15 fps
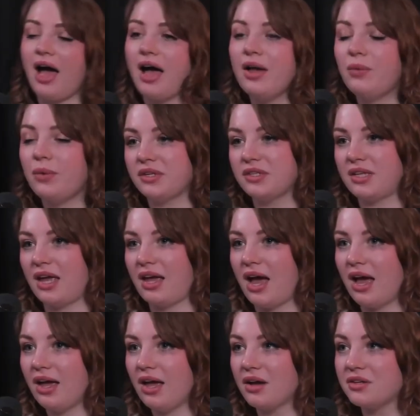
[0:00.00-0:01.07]
I will say
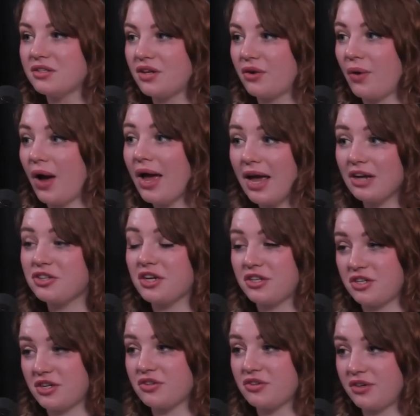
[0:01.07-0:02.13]
I also I actually
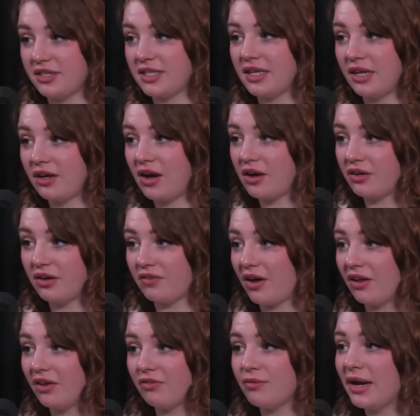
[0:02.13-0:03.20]
just recently got rid of
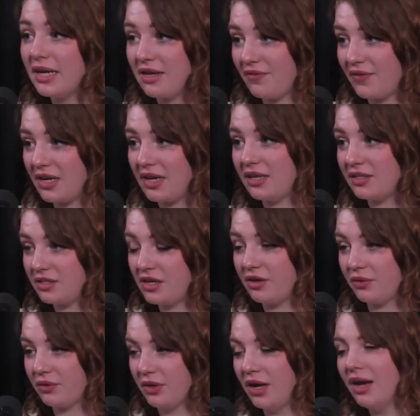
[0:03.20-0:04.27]
all of my DVDs
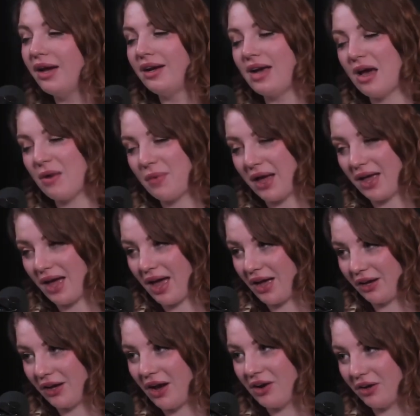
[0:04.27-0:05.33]
too. Now, by
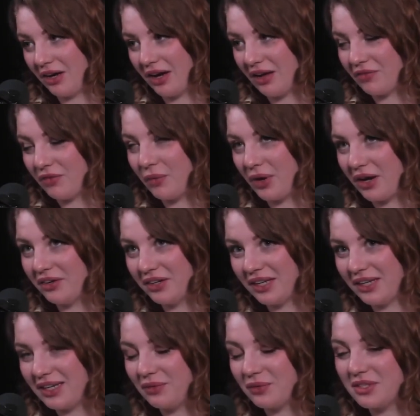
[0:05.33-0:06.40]
got rid of, what I
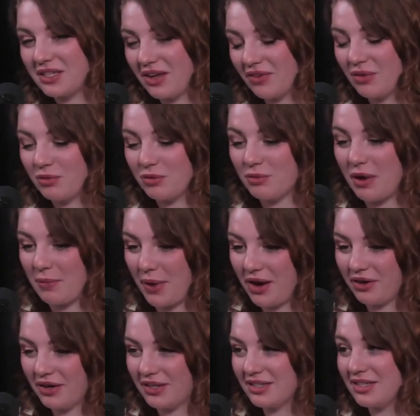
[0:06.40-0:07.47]
really did was give them to my
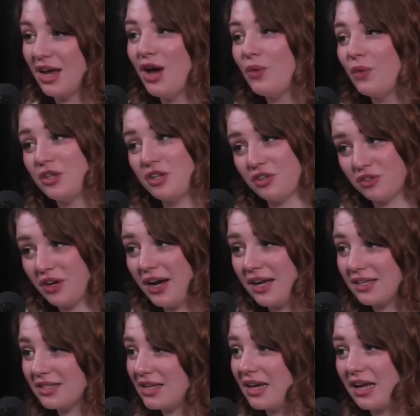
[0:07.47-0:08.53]
parents, which is great
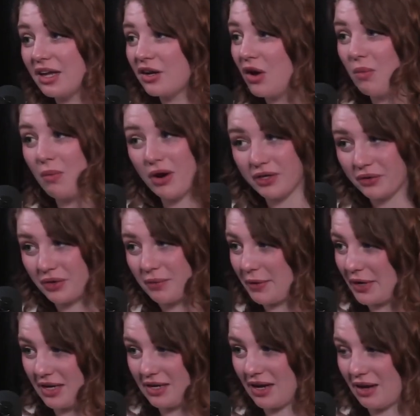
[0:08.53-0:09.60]
because then I can go borrow them
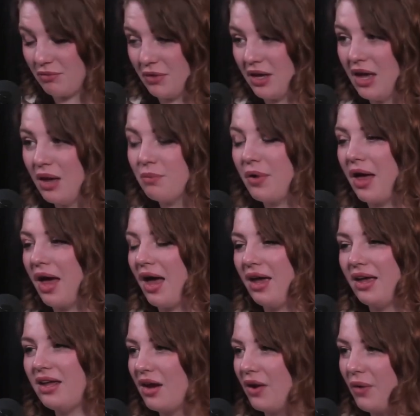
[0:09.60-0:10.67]
anytime. But
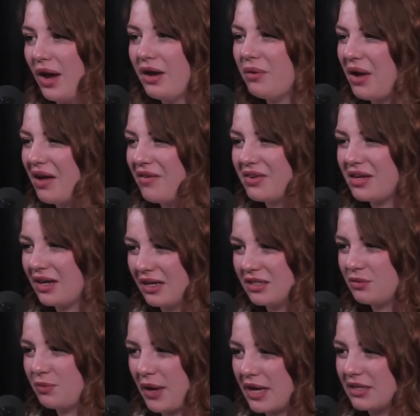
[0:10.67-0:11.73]
you know, I don't have a ton of
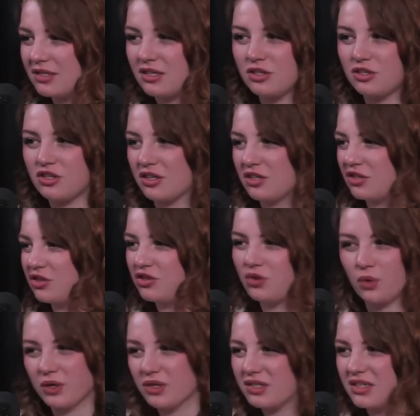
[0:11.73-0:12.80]
space to just
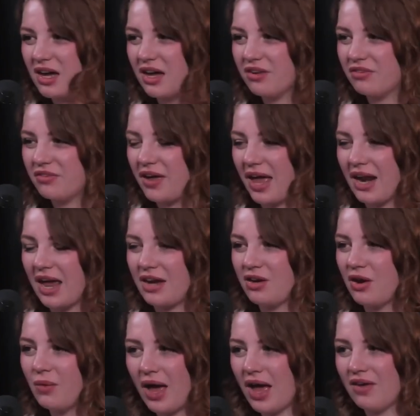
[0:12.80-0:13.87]
store stuff, and I
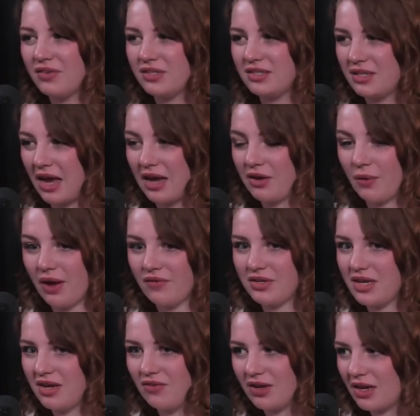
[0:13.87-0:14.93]
don't have a I don't have a
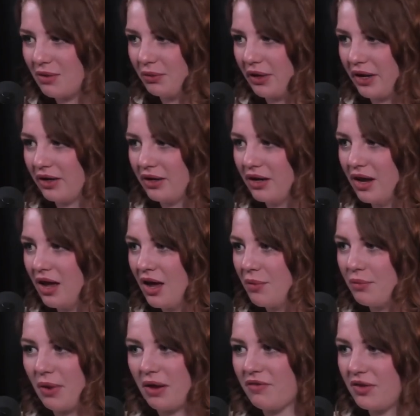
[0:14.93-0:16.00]
DVD player.
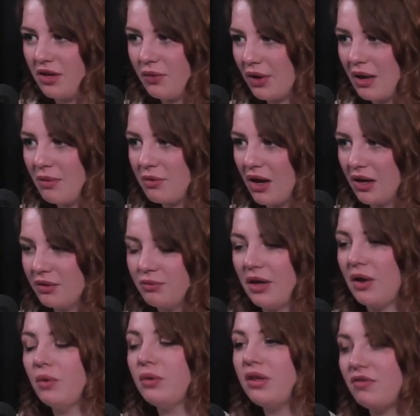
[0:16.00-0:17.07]
My video game con- my
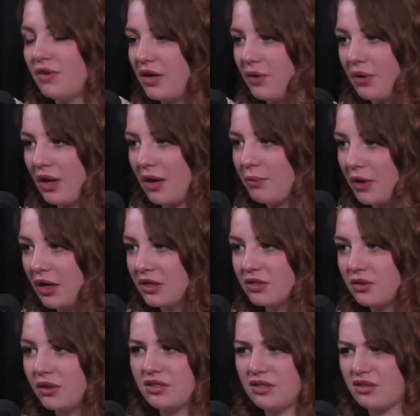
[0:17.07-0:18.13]
only video game
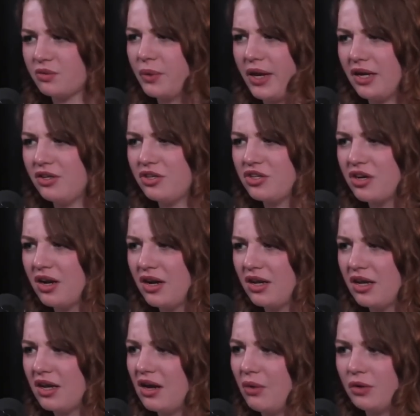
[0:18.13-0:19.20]
console is a Switch,
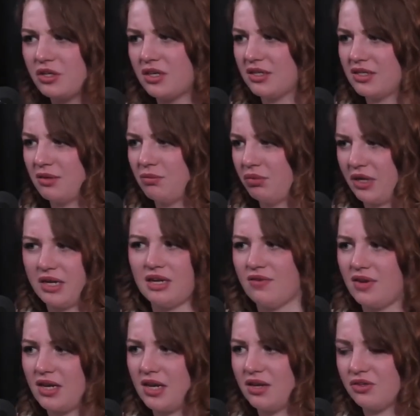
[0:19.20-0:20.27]
you know, which doesn't play
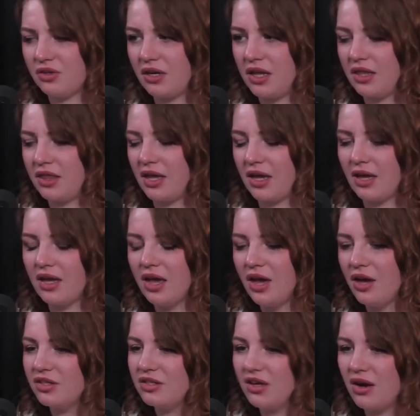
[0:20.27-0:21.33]
DVDs or anything. Mm-hmm.
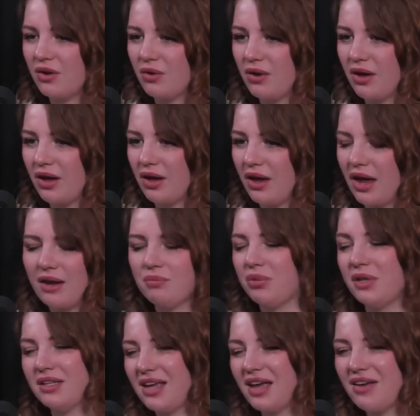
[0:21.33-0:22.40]
So, and
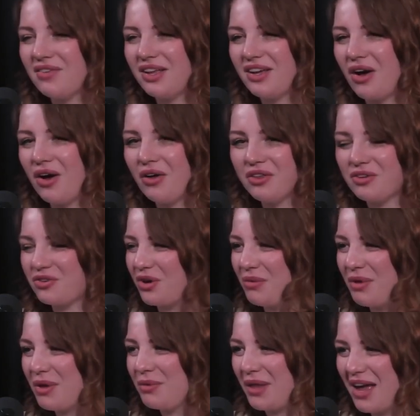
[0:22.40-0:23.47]
plus I have like all the
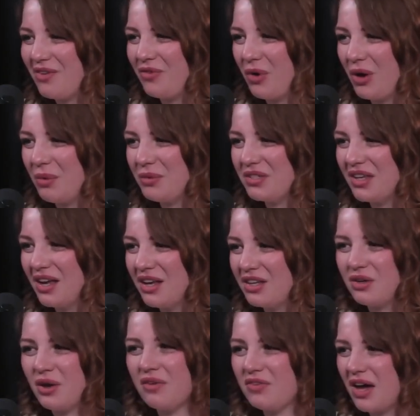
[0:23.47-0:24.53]
streaming platforms,
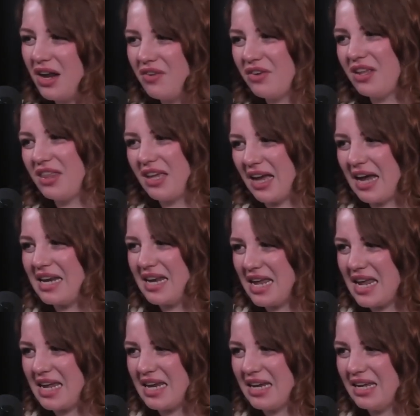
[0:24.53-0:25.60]
so I've got everything I
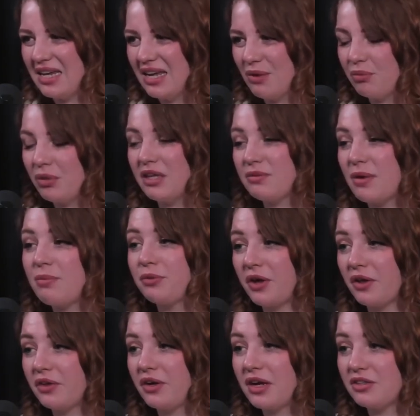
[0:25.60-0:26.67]
need. Plus, my
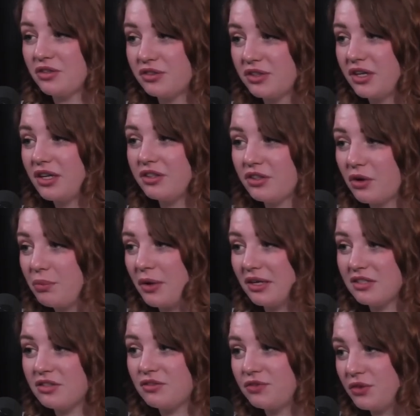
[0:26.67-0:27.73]
brother has a really
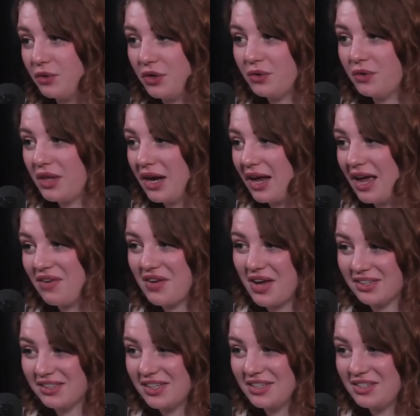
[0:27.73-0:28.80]
robust Vudu that I have
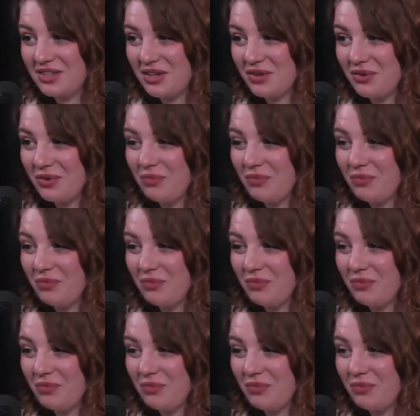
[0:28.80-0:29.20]
access to.